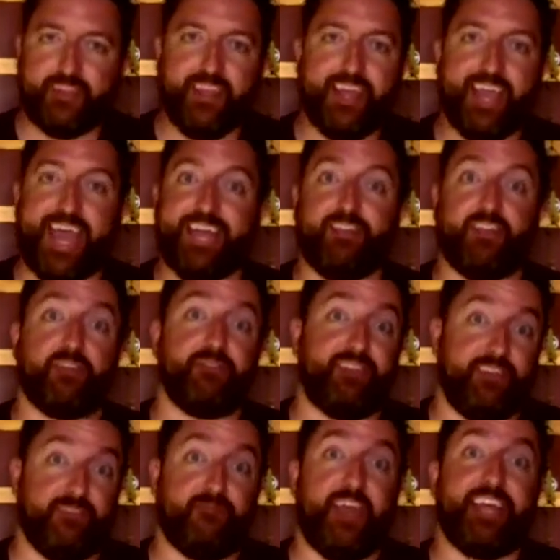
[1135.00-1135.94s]
And
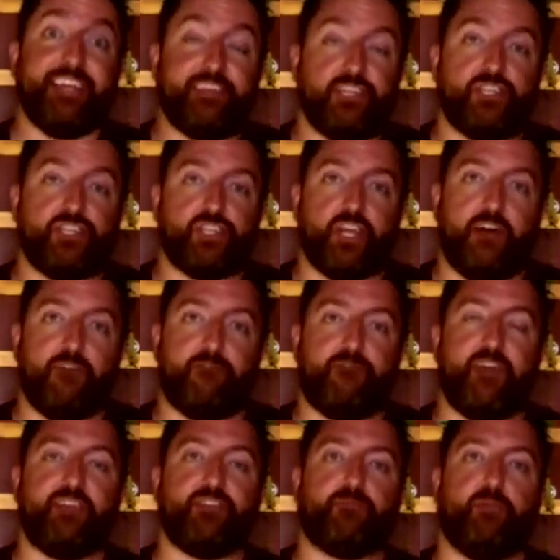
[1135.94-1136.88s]
the advantage of
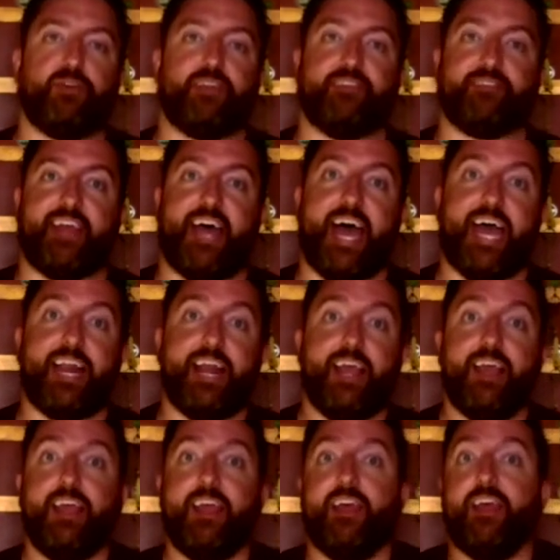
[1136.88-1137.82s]
Facebook is that
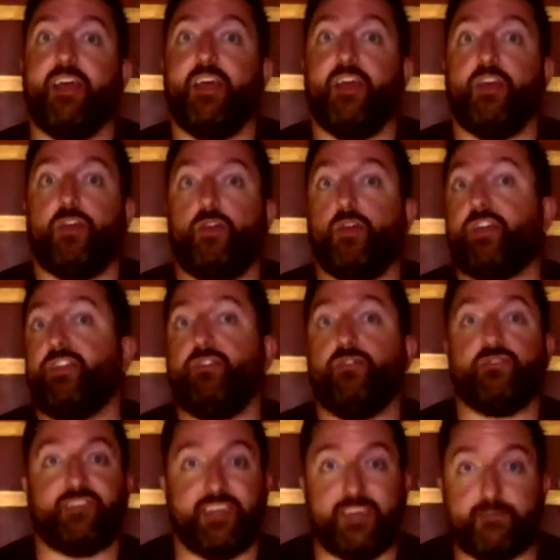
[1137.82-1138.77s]
you can
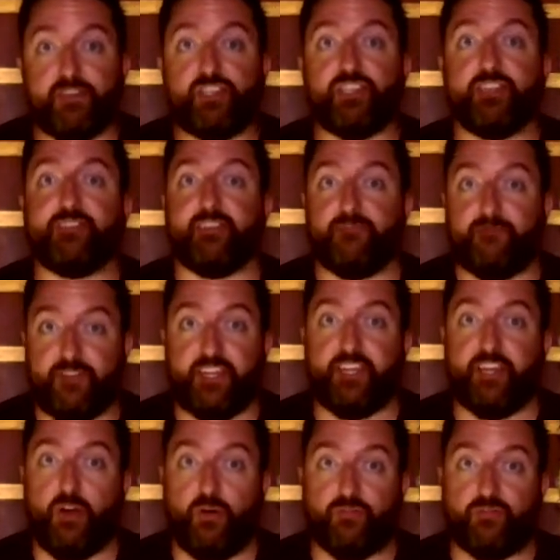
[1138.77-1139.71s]
use images and
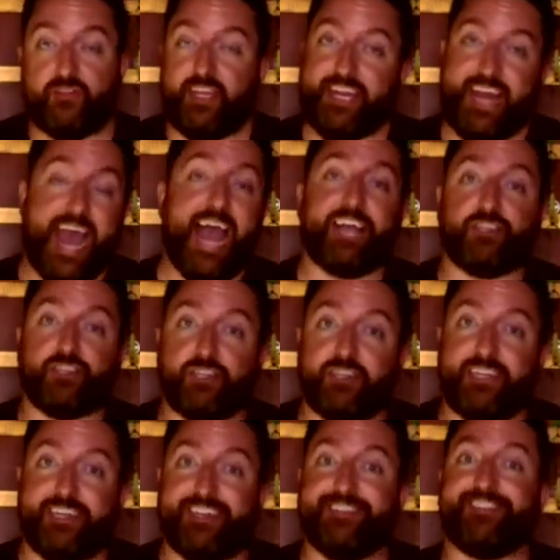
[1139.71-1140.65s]
videos. And
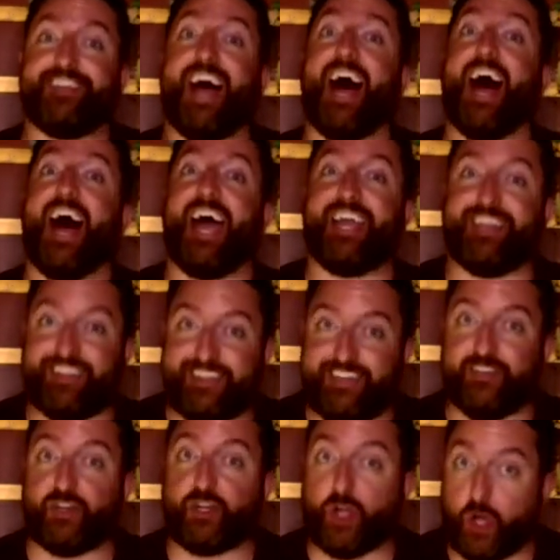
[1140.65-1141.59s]
actually, it is highly
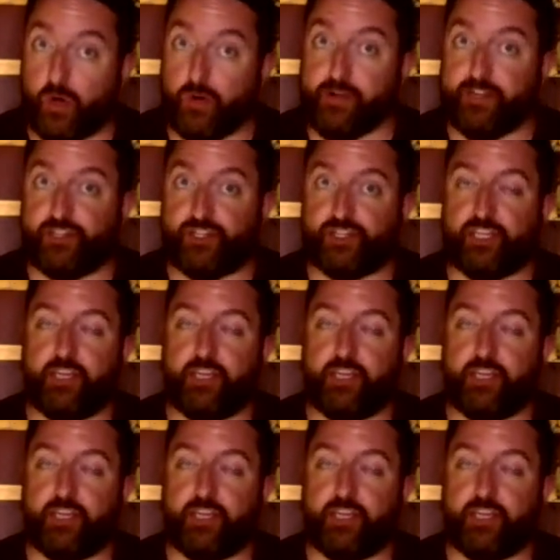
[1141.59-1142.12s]
encouraged